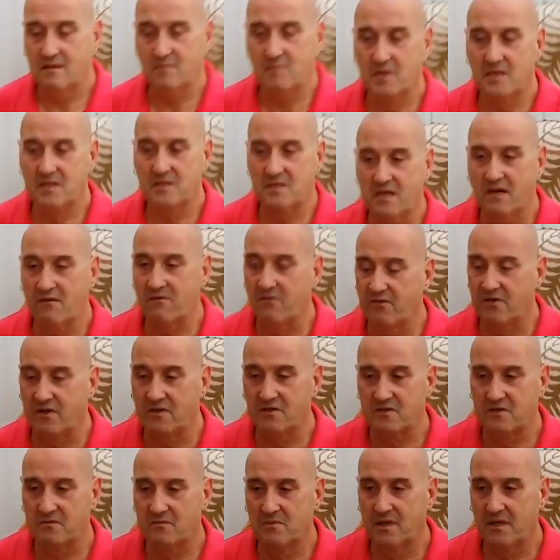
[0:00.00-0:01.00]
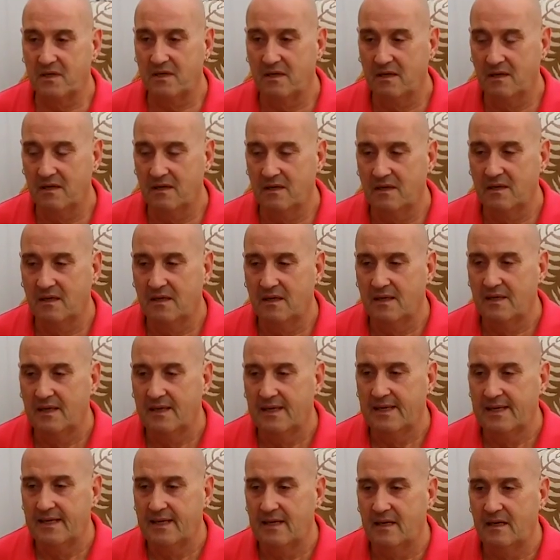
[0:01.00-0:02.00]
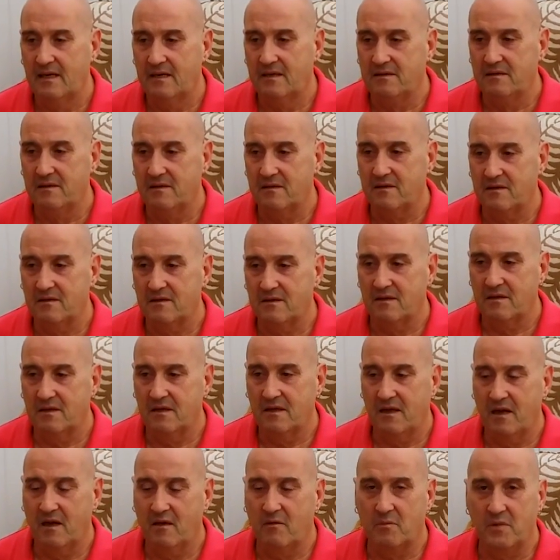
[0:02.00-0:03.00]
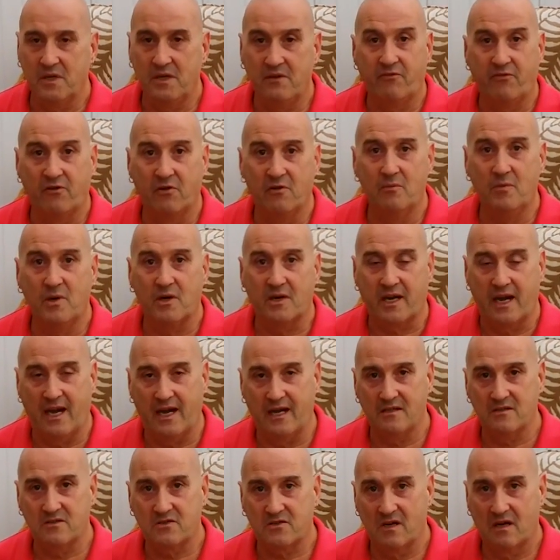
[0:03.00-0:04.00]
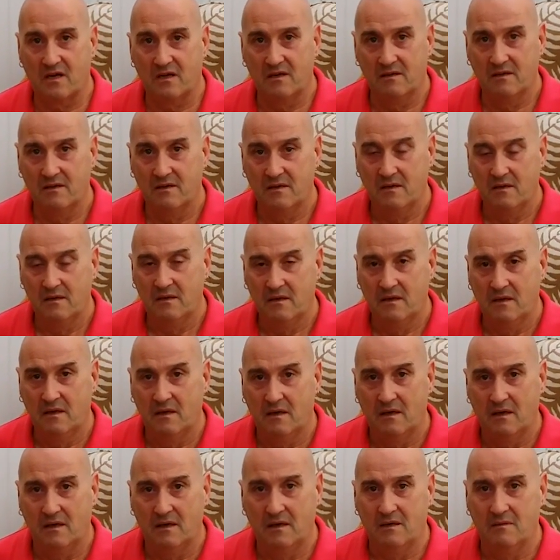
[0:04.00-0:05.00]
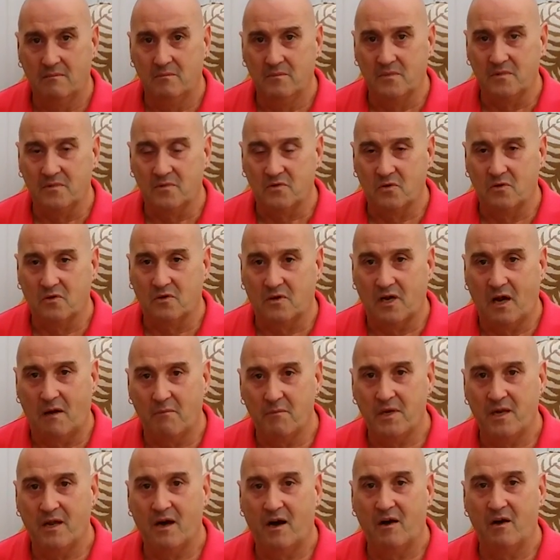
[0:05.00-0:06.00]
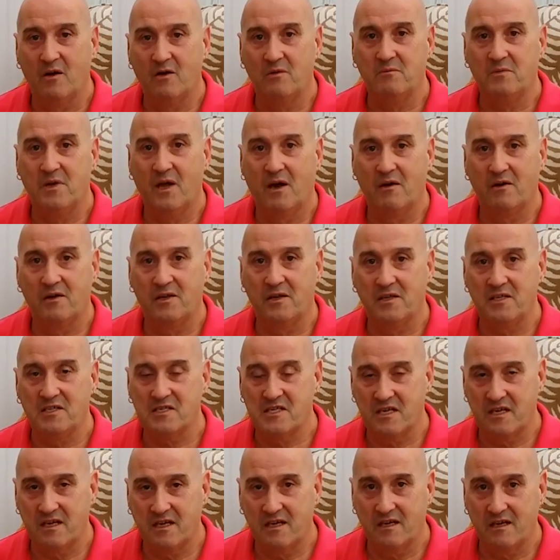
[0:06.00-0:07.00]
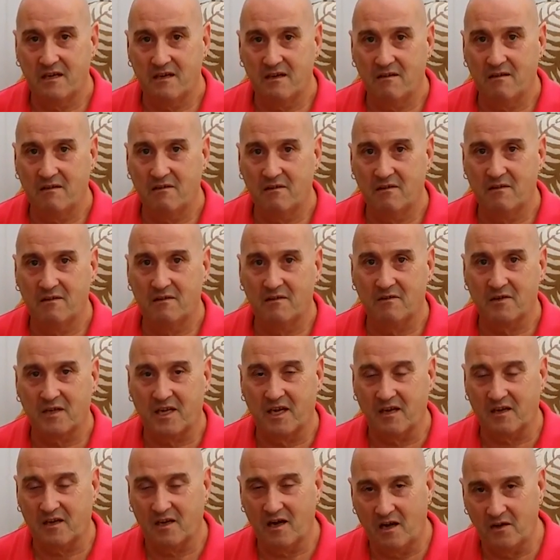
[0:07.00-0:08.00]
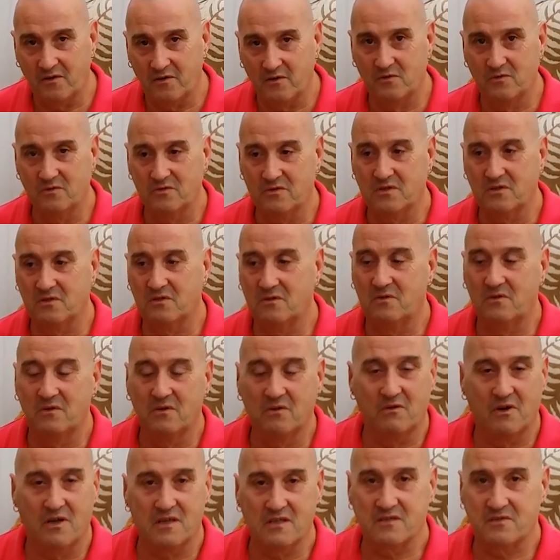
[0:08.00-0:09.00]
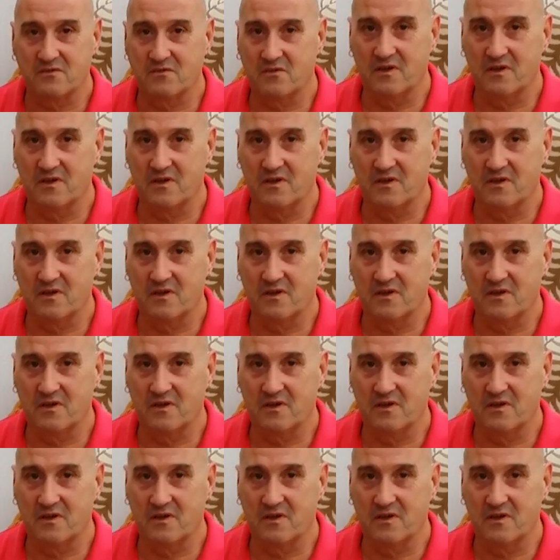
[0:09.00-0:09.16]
means everything to me. And he helped me through my cancer. Sort of coming home, knowing that he's here, and I get cuddles and all the rest of